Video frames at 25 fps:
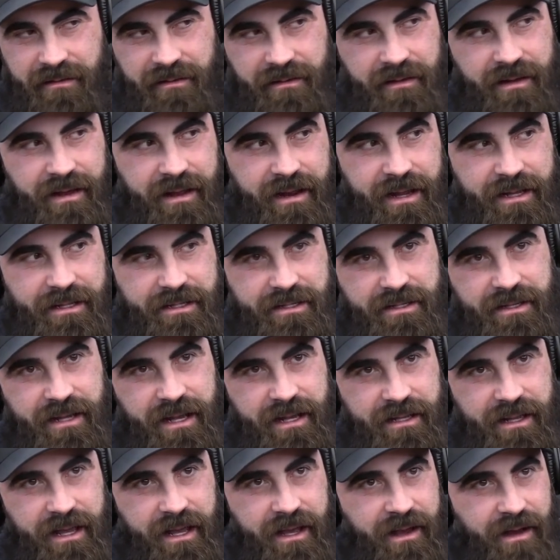And
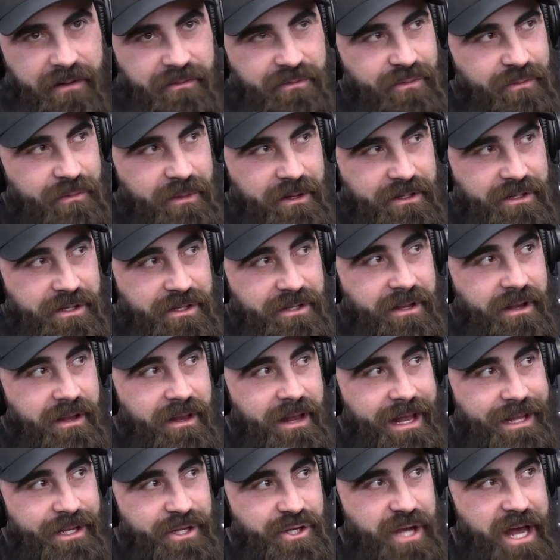it comes from just
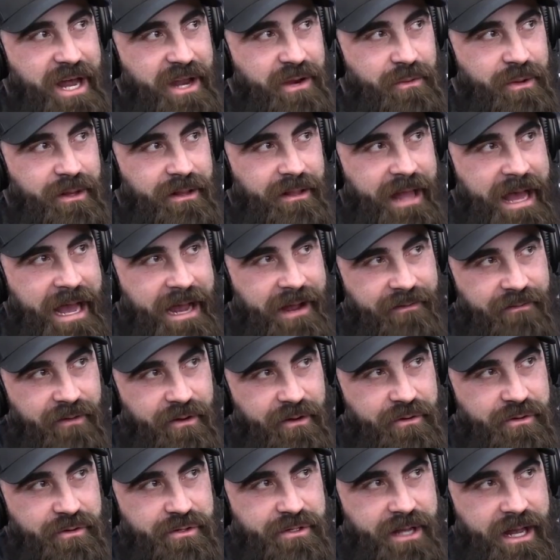a genuine lack of
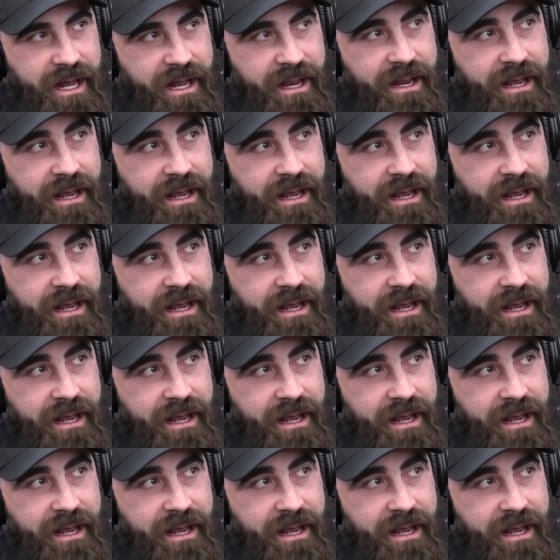understanding,